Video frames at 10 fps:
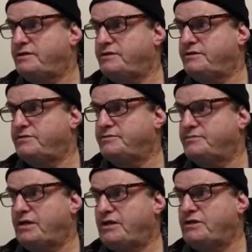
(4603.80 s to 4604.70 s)
You know?
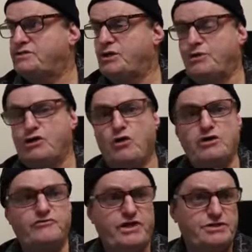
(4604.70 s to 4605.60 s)
So, when
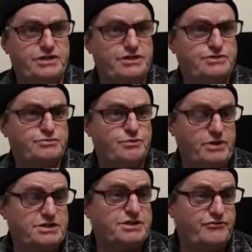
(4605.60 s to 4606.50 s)
God avenges,
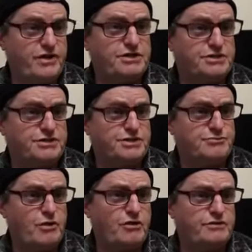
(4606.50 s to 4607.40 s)
when he says, Vengeance
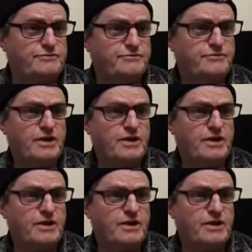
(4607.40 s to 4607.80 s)
is mine,